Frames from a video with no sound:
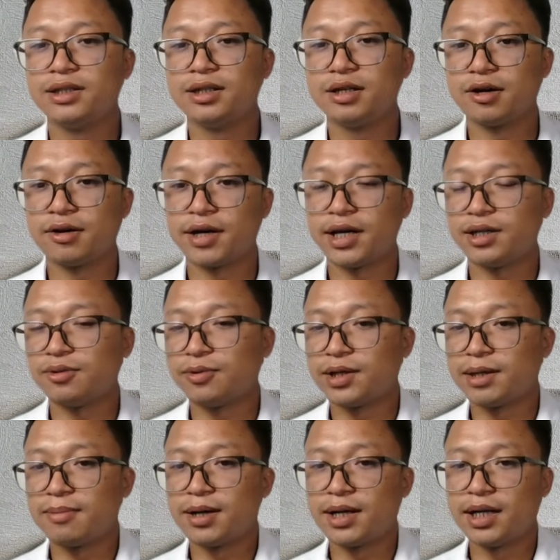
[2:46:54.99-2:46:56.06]
All right, when the
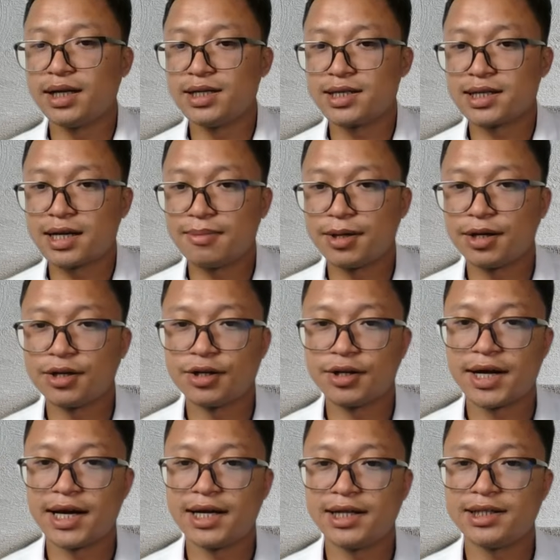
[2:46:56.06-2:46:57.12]
money is coming on your
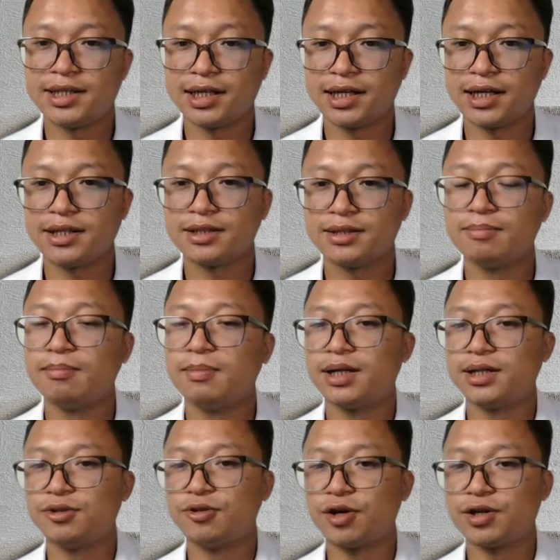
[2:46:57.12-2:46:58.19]
hand, take it,
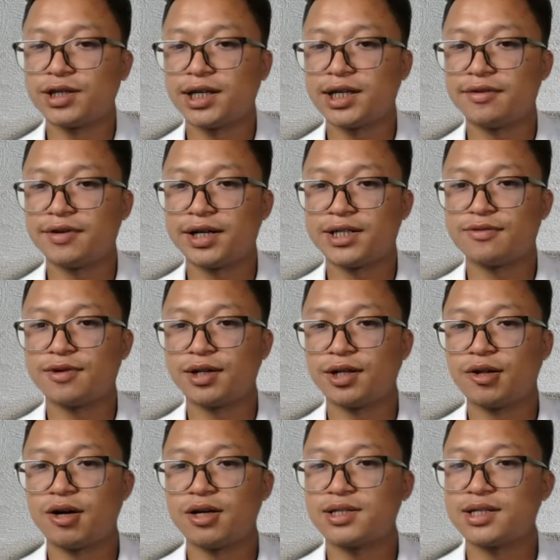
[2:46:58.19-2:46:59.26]
but don't take risks for the
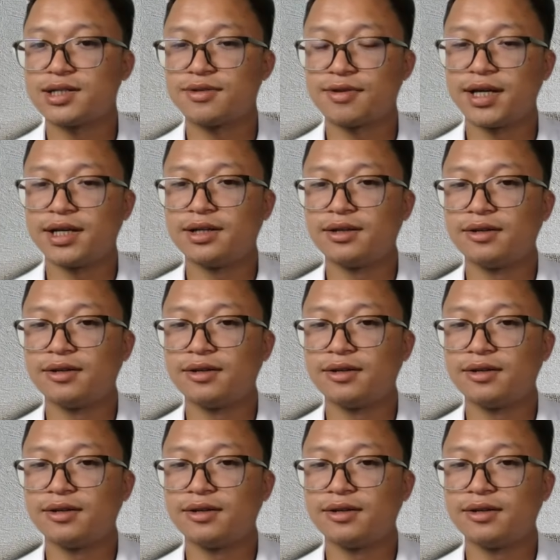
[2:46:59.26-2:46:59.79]
losses, right?